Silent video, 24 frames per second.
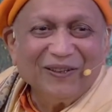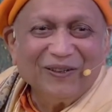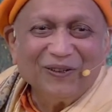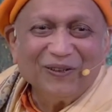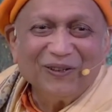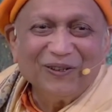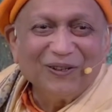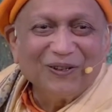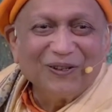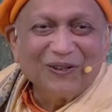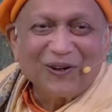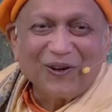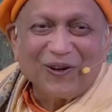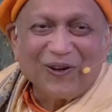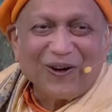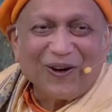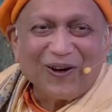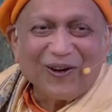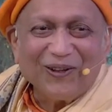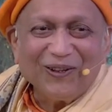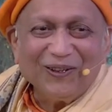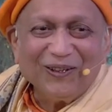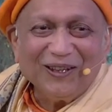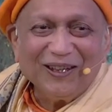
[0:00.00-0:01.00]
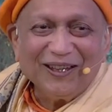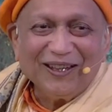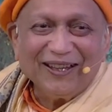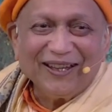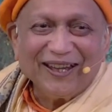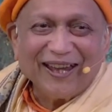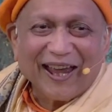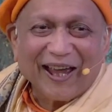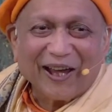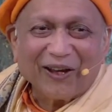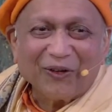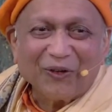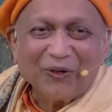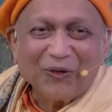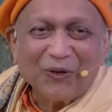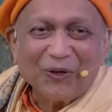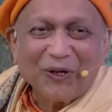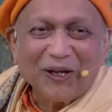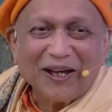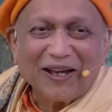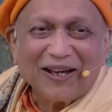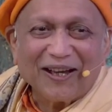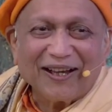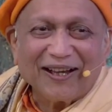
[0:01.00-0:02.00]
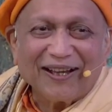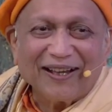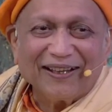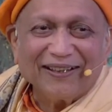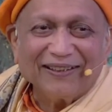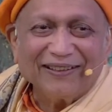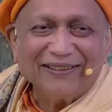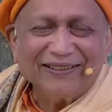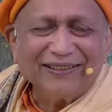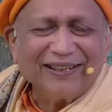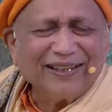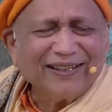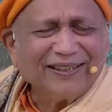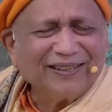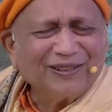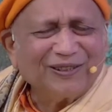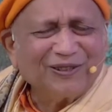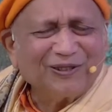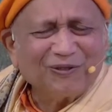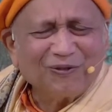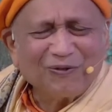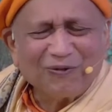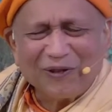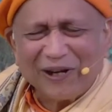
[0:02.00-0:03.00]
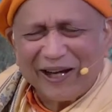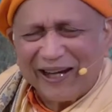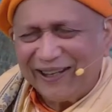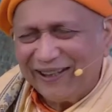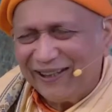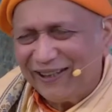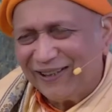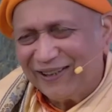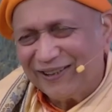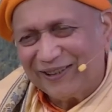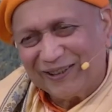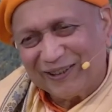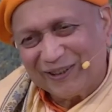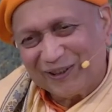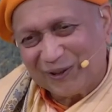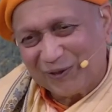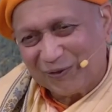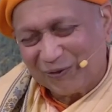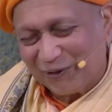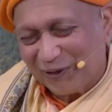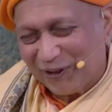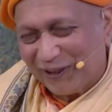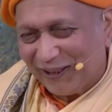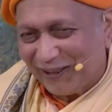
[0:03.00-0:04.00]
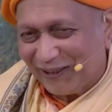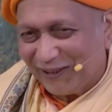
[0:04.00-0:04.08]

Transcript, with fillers: then all the lacuna just vanishes,